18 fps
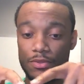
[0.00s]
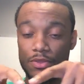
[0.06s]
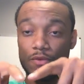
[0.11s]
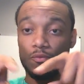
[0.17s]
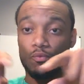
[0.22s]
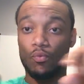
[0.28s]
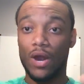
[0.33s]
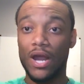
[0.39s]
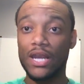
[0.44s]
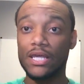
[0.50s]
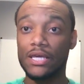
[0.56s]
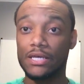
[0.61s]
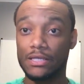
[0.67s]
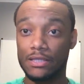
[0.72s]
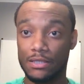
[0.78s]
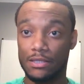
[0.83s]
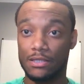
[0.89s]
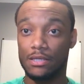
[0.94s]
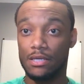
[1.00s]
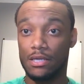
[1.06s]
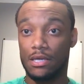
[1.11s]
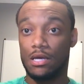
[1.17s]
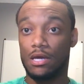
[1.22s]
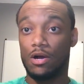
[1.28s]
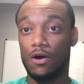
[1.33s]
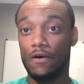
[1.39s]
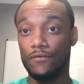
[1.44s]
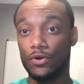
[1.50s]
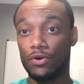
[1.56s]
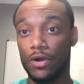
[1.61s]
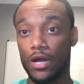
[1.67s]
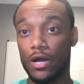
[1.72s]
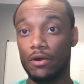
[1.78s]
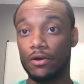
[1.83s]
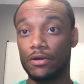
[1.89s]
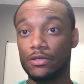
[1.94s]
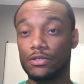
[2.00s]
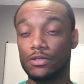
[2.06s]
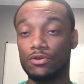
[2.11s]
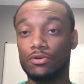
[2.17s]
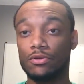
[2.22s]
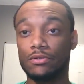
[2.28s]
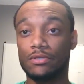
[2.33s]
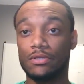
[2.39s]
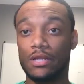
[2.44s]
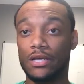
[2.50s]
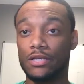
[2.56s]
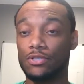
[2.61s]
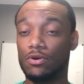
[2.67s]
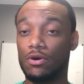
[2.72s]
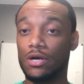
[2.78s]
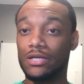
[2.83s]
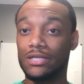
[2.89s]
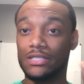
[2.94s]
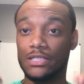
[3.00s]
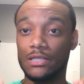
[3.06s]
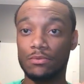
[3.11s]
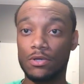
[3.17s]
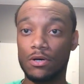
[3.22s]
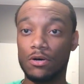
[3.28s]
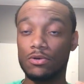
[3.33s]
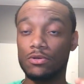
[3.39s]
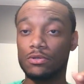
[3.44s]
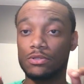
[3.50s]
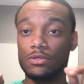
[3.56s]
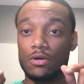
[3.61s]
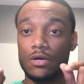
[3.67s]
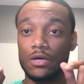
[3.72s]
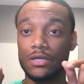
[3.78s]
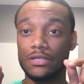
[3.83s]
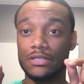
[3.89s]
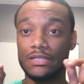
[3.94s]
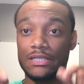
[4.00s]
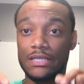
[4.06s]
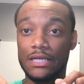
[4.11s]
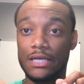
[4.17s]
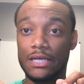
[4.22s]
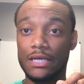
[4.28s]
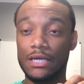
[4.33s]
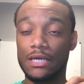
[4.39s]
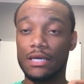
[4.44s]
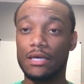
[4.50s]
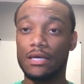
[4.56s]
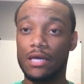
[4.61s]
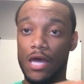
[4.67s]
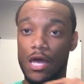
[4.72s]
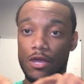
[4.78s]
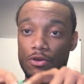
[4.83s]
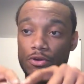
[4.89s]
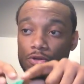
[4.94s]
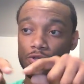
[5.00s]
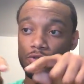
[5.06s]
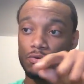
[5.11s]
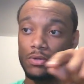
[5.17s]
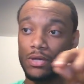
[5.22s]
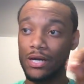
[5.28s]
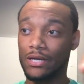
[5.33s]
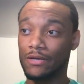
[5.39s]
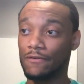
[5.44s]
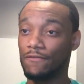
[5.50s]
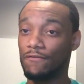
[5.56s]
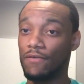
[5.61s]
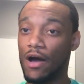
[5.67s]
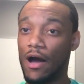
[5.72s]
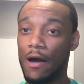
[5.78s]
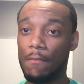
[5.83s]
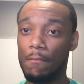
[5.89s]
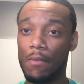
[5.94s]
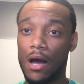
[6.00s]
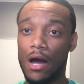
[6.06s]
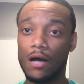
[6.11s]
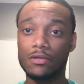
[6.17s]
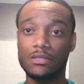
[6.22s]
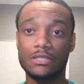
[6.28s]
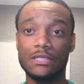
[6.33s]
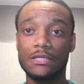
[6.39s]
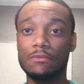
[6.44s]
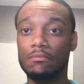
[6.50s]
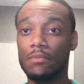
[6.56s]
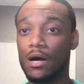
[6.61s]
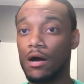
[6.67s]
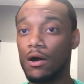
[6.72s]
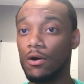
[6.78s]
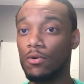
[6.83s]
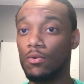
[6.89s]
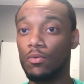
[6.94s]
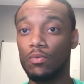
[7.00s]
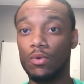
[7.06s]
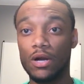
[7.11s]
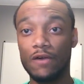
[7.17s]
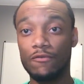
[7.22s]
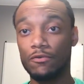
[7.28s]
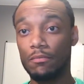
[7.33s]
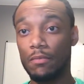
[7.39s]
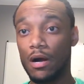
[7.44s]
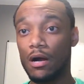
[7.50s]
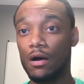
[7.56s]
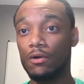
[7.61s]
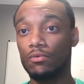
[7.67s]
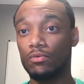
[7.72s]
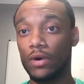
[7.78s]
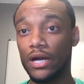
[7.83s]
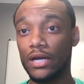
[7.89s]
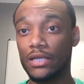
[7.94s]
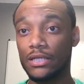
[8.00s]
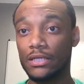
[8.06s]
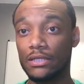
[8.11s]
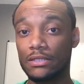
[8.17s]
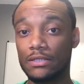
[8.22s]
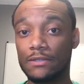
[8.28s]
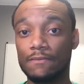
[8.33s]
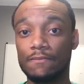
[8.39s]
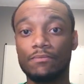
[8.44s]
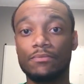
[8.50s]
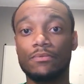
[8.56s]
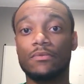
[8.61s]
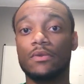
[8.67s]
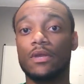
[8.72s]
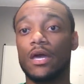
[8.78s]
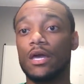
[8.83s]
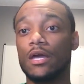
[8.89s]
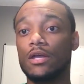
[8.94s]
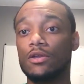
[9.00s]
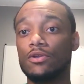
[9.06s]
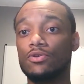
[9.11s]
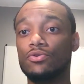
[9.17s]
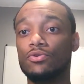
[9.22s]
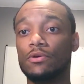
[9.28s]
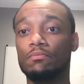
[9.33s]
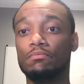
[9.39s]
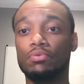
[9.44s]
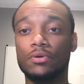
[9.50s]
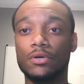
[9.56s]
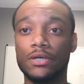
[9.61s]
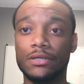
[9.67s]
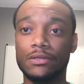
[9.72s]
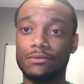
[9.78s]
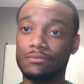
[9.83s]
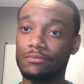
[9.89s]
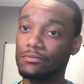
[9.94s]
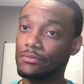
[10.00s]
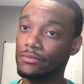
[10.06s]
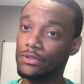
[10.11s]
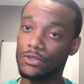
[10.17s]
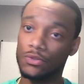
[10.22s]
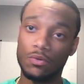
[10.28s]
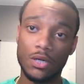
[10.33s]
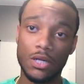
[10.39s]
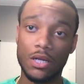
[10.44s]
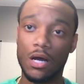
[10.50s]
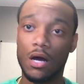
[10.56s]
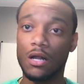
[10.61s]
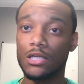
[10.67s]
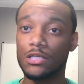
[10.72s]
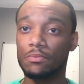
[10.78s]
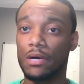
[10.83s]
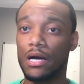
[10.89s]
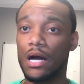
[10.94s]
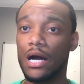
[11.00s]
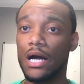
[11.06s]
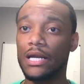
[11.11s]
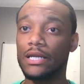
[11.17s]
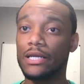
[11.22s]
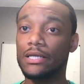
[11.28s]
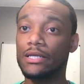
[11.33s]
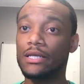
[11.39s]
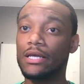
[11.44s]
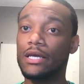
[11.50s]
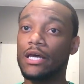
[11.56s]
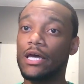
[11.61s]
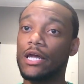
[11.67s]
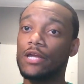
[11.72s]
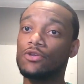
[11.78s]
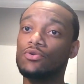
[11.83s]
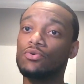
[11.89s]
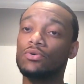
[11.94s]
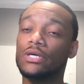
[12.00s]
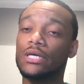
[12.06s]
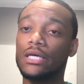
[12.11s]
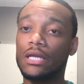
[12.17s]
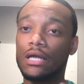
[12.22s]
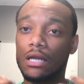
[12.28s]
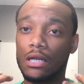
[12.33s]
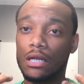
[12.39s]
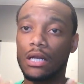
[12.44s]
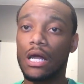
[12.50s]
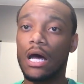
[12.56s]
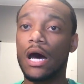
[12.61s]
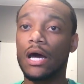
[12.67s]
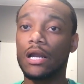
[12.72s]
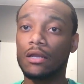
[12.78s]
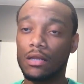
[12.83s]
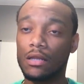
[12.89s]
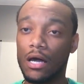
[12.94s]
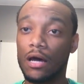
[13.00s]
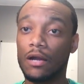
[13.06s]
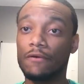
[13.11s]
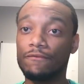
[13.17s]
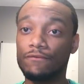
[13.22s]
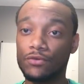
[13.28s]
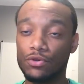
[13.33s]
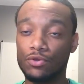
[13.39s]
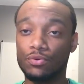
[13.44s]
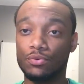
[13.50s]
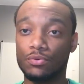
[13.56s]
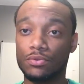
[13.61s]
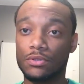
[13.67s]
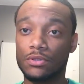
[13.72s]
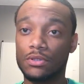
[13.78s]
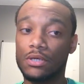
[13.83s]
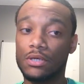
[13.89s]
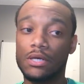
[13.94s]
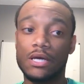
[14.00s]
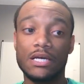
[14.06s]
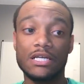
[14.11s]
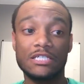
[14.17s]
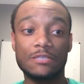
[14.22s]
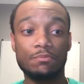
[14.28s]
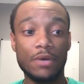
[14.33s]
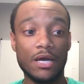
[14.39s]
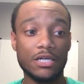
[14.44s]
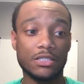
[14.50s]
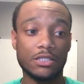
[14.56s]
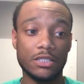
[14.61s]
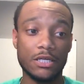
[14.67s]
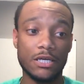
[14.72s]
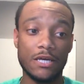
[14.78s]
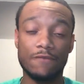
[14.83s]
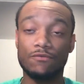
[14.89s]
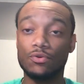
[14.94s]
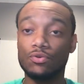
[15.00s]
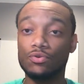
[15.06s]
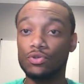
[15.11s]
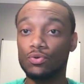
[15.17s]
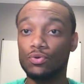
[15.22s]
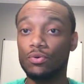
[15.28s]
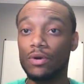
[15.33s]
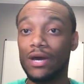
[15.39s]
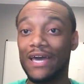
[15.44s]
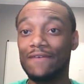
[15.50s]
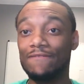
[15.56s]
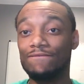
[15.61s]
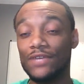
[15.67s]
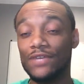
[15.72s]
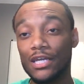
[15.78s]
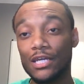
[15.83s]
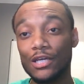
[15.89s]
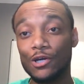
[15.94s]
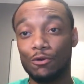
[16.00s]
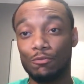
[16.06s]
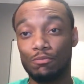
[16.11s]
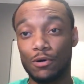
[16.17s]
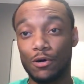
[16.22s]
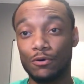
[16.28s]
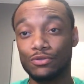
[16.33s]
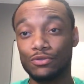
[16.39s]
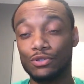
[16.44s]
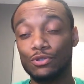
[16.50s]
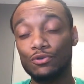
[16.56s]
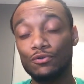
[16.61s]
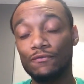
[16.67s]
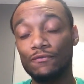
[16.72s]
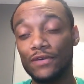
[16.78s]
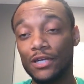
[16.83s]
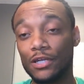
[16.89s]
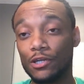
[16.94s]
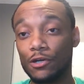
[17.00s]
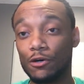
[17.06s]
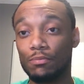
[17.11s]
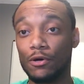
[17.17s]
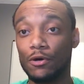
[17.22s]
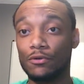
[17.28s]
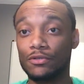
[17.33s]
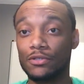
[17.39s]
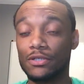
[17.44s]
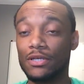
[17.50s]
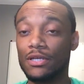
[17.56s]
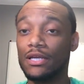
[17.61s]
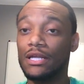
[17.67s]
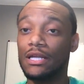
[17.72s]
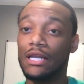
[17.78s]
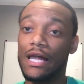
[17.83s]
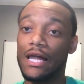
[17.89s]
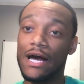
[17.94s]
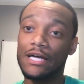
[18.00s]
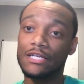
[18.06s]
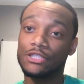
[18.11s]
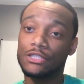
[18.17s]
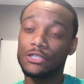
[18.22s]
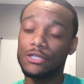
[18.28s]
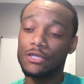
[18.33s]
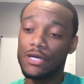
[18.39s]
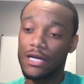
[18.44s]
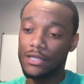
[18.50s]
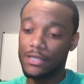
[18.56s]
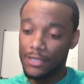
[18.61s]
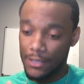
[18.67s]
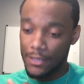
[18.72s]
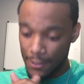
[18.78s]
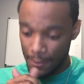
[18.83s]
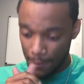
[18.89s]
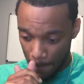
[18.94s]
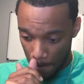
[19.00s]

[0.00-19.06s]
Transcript: radius of your area. So you can like target a zip code, you can target a city, and you can do like a 5 mile, 10 mile, whatever mile radius, and you can put $20 behind it, and you'll get a lot of views. Especially if you do a video post. Do video posts. Last year, I think